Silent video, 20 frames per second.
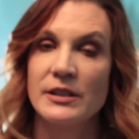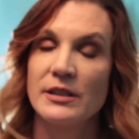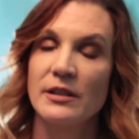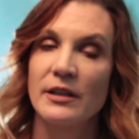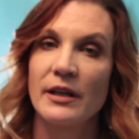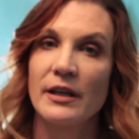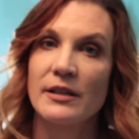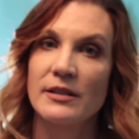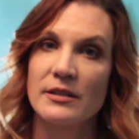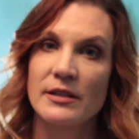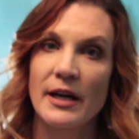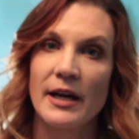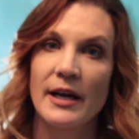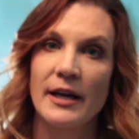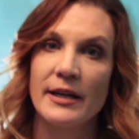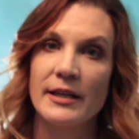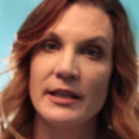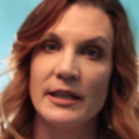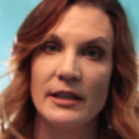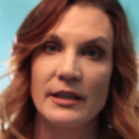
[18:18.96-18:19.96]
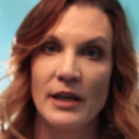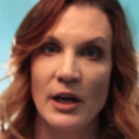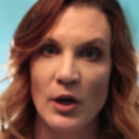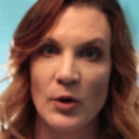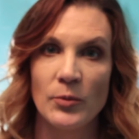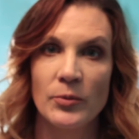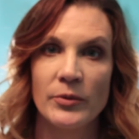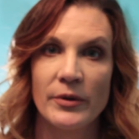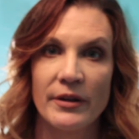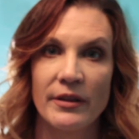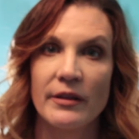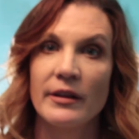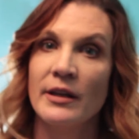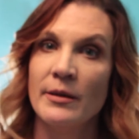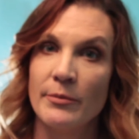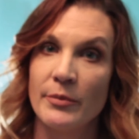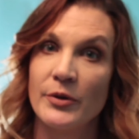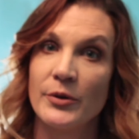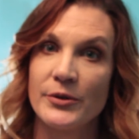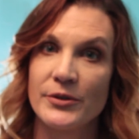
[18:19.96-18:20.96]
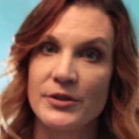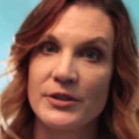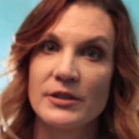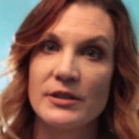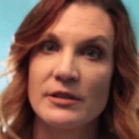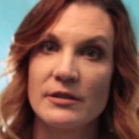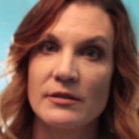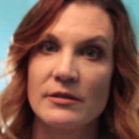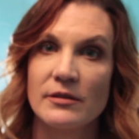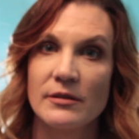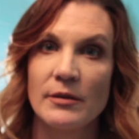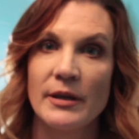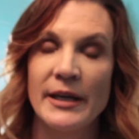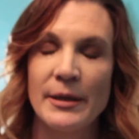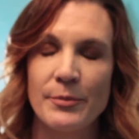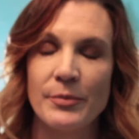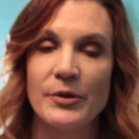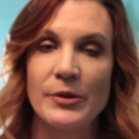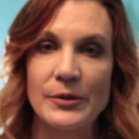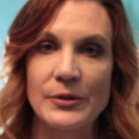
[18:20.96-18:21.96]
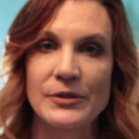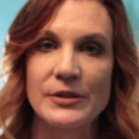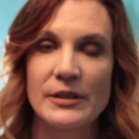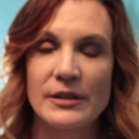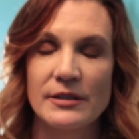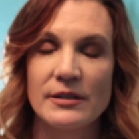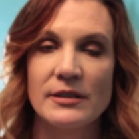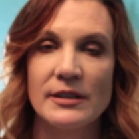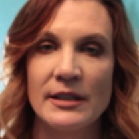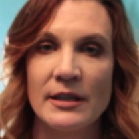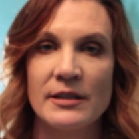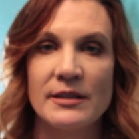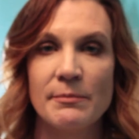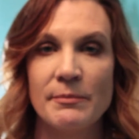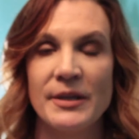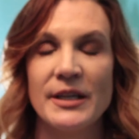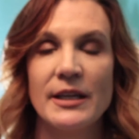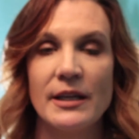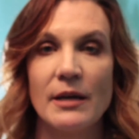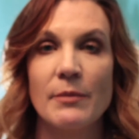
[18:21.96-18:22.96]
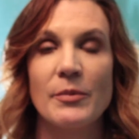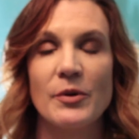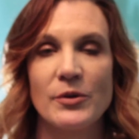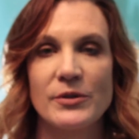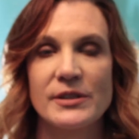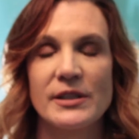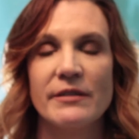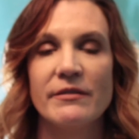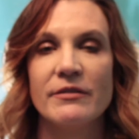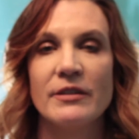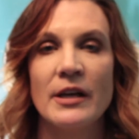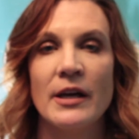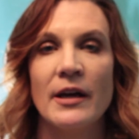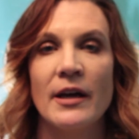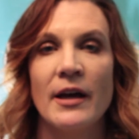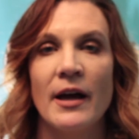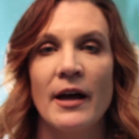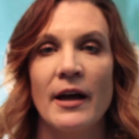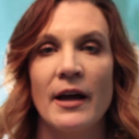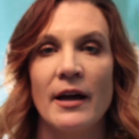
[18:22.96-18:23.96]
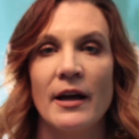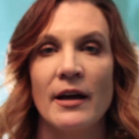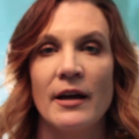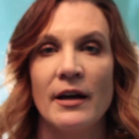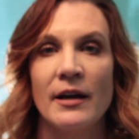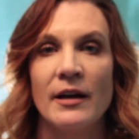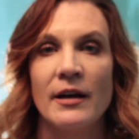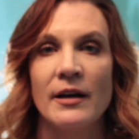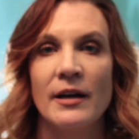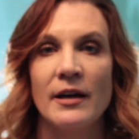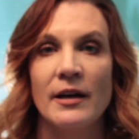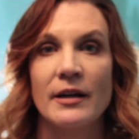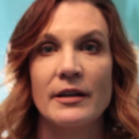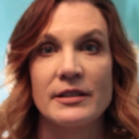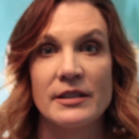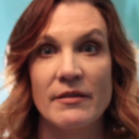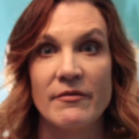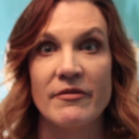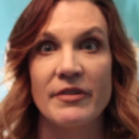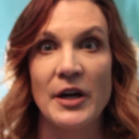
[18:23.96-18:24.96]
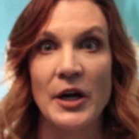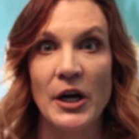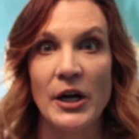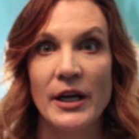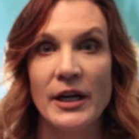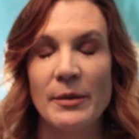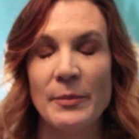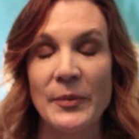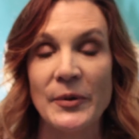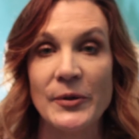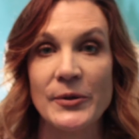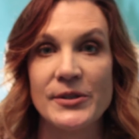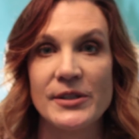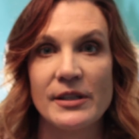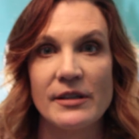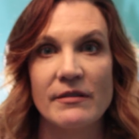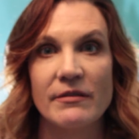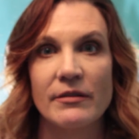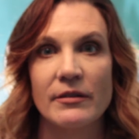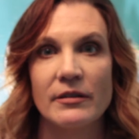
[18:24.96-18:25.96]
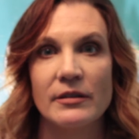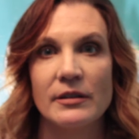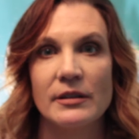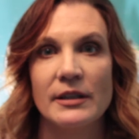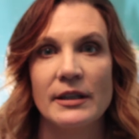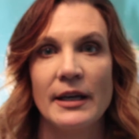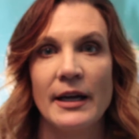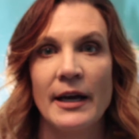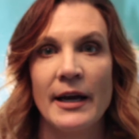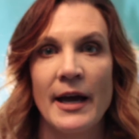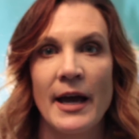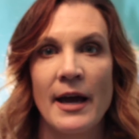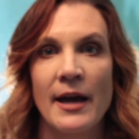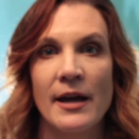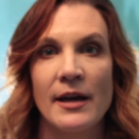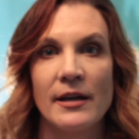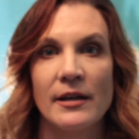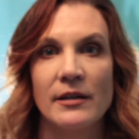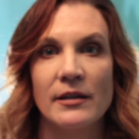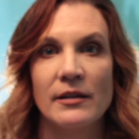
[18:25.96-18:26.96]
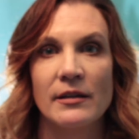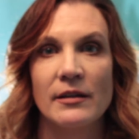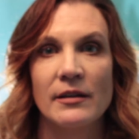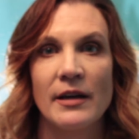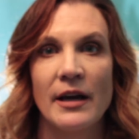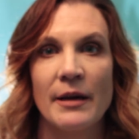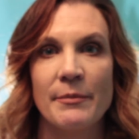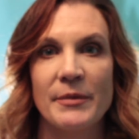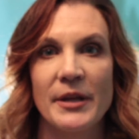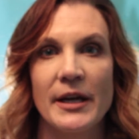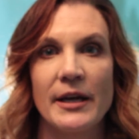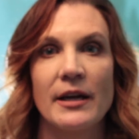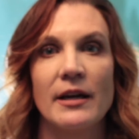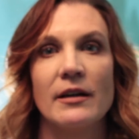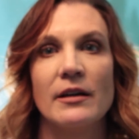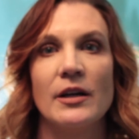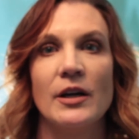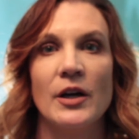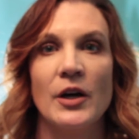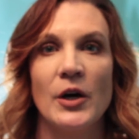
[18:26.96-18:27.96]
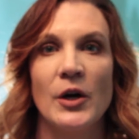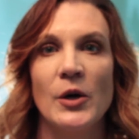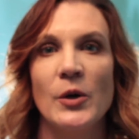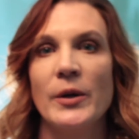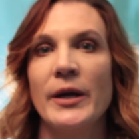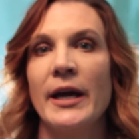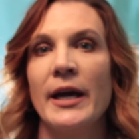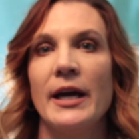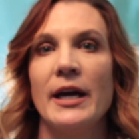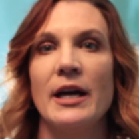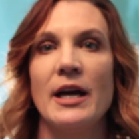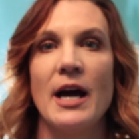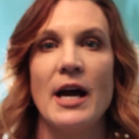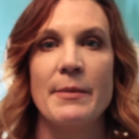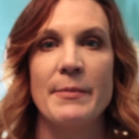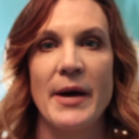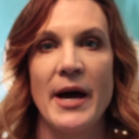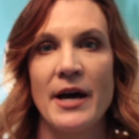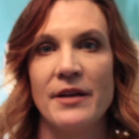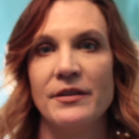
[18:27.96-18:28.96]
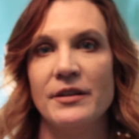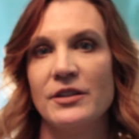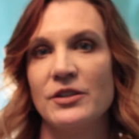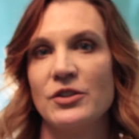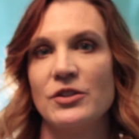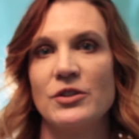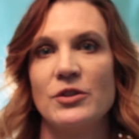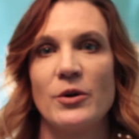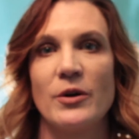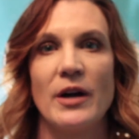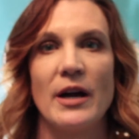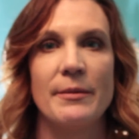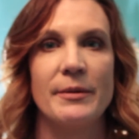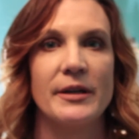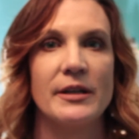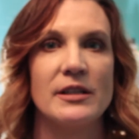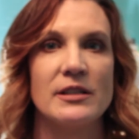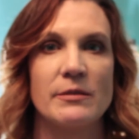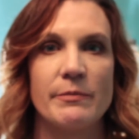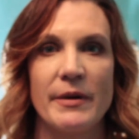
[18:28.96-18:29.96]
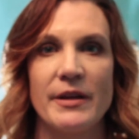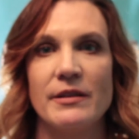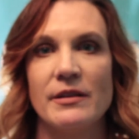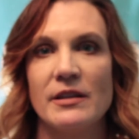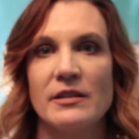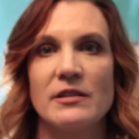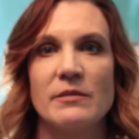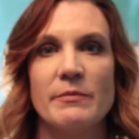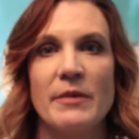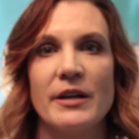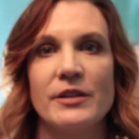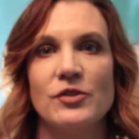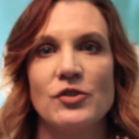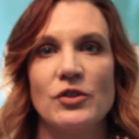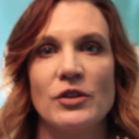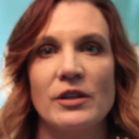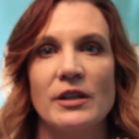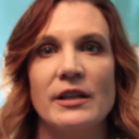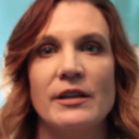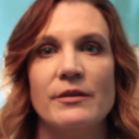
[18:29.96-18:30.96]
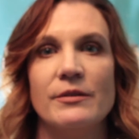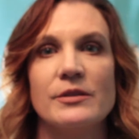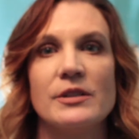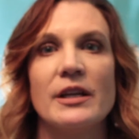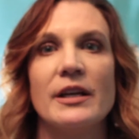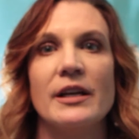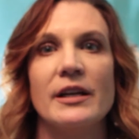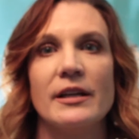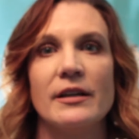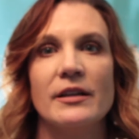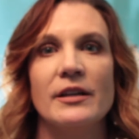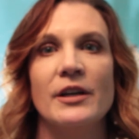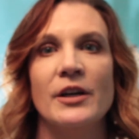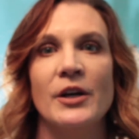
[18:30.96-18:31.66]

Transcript: because I need help with impulses, being impulsive, because I'm very impulsive. And I'm like, okay, I'm at this store, I'm gonna spend this much. And he was like,